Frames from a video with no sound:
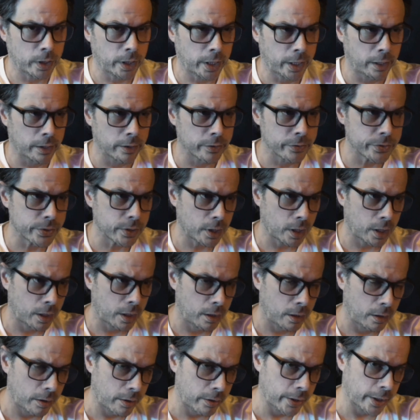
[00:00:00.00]
someone else,
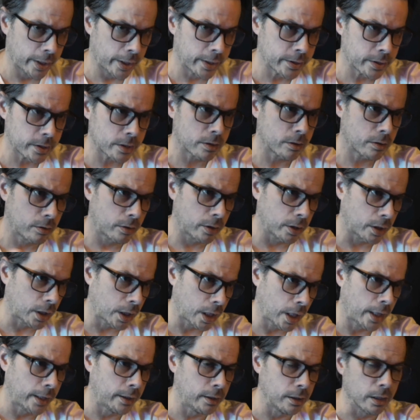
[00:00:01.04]
and thus the
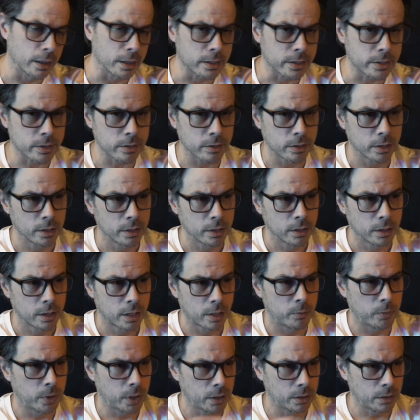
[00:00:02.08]
kindness.
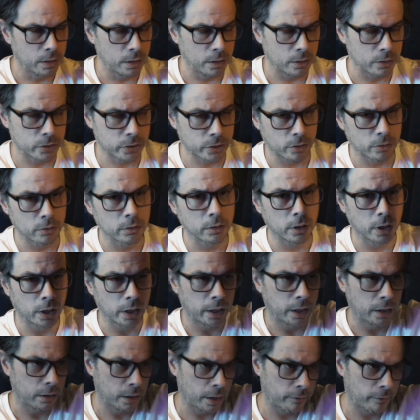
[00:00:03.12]
I mean,
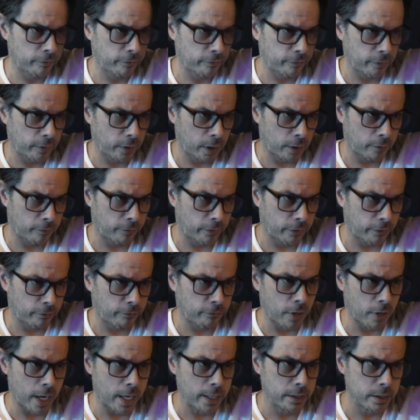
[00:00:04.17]
certainly if the
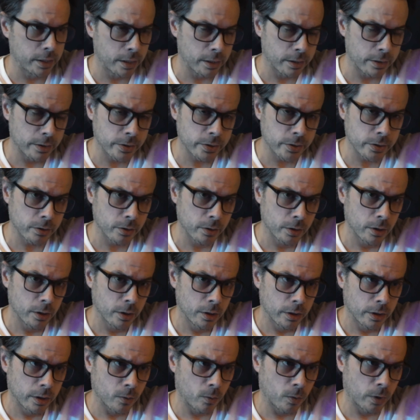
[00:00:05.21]
friend is
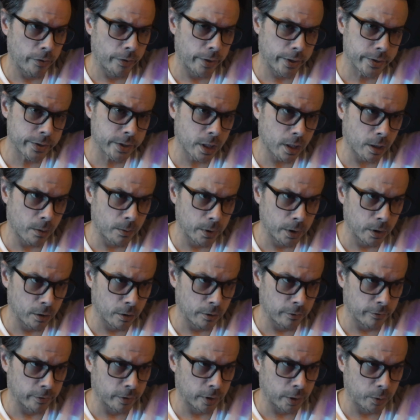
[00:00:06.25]
the one that's coming
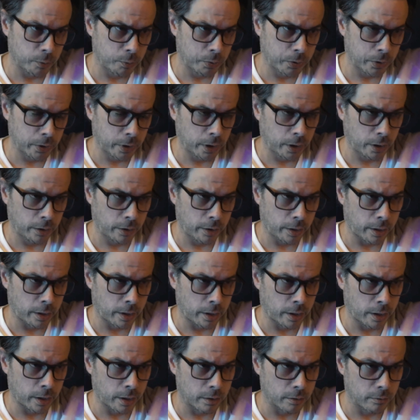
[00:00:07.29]
over and putting
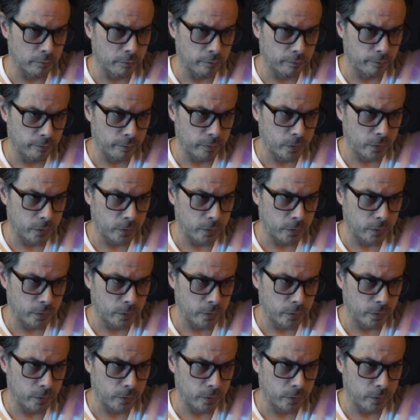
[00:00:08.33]
their,